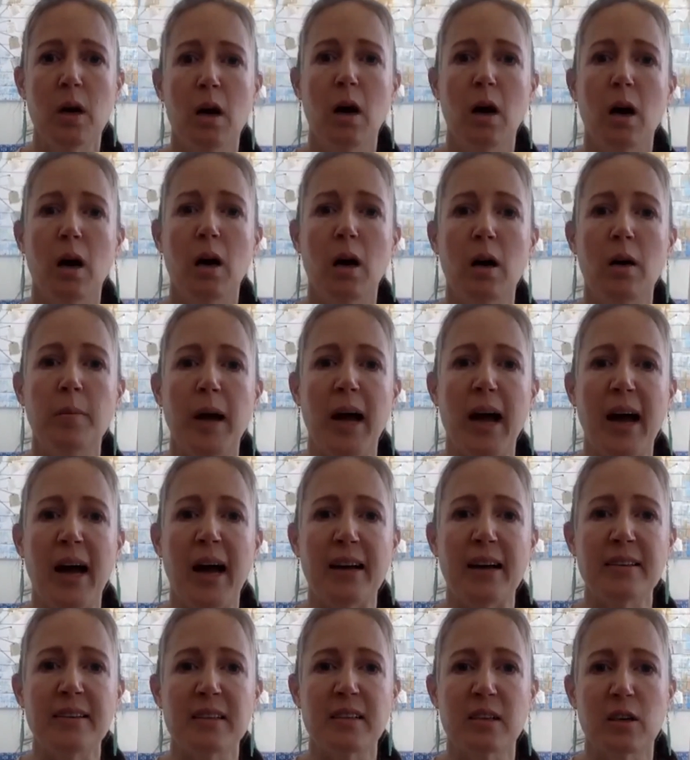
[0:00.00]

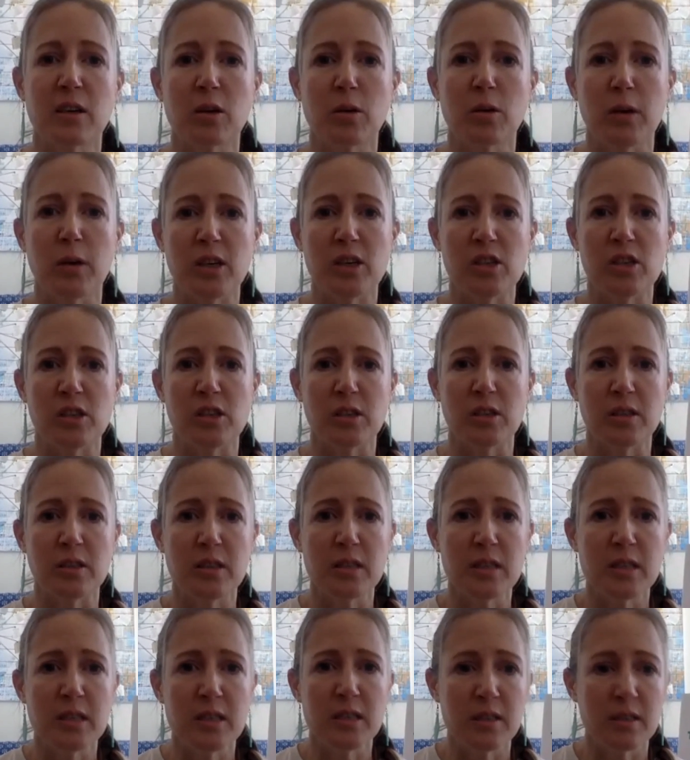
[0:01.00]
ask
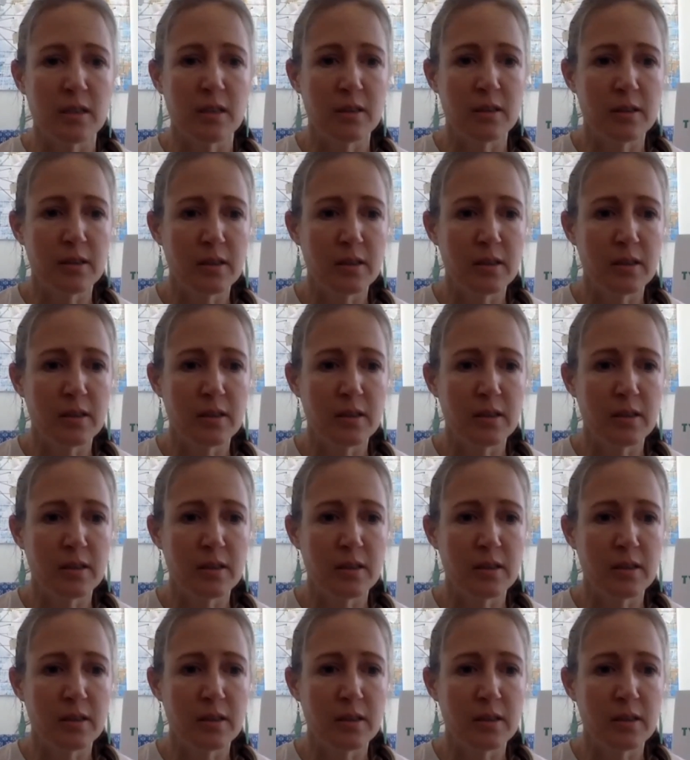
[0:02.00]
questions